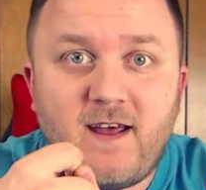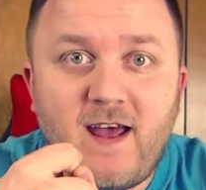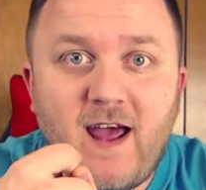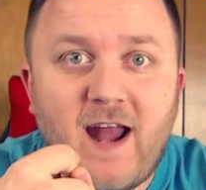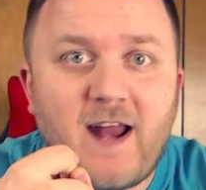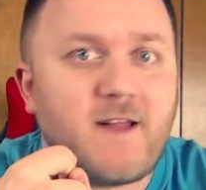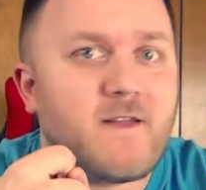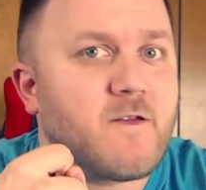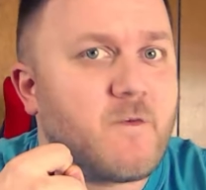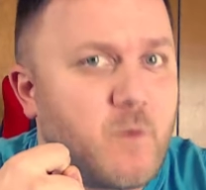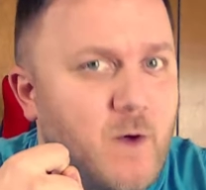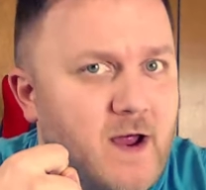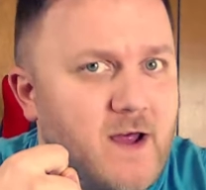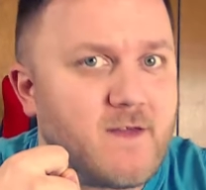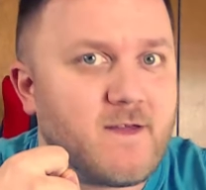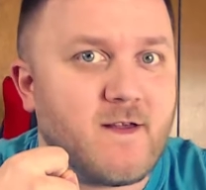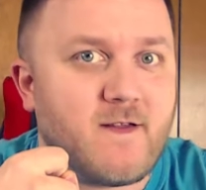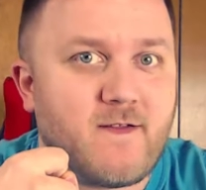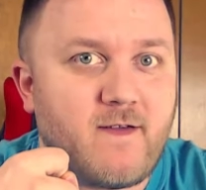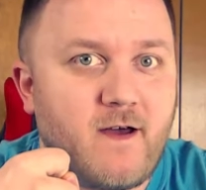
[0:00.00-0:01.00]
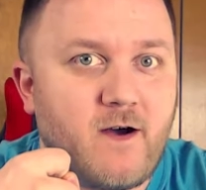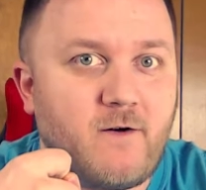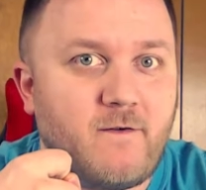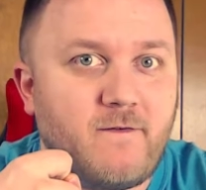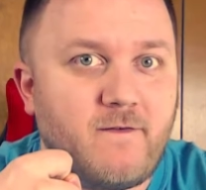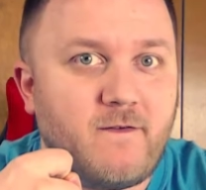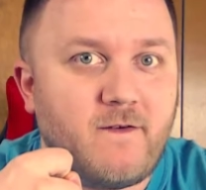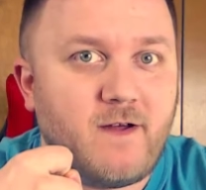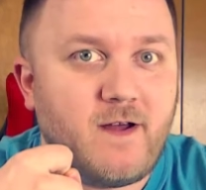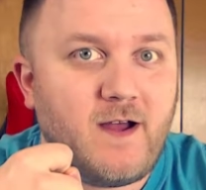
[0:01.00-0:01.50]
and it swings
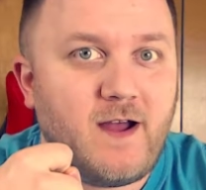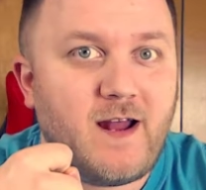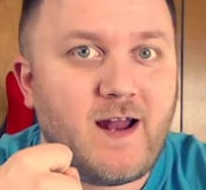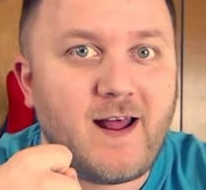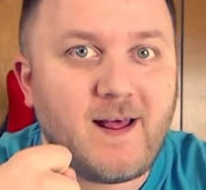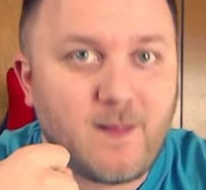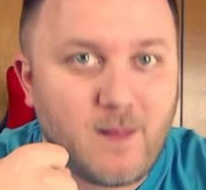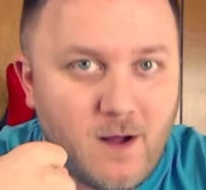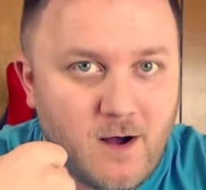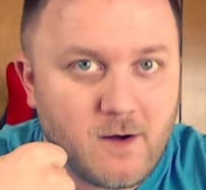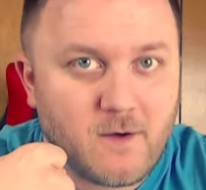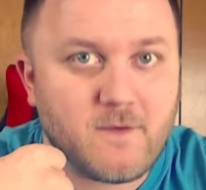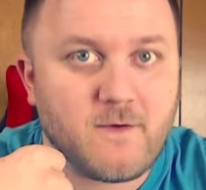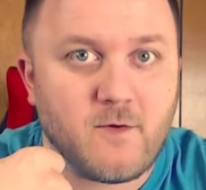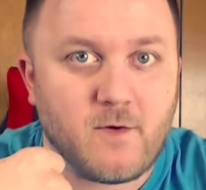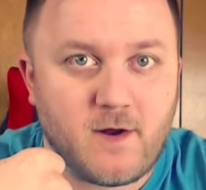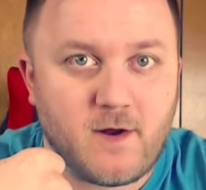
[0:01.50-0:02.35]
itself in a longsword